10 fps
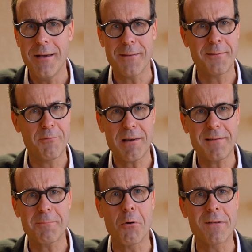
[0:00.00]
a very
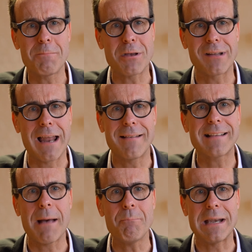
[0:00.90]
small
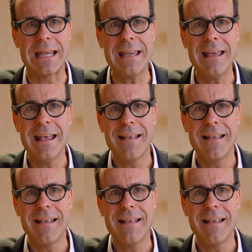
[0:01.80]
specialized company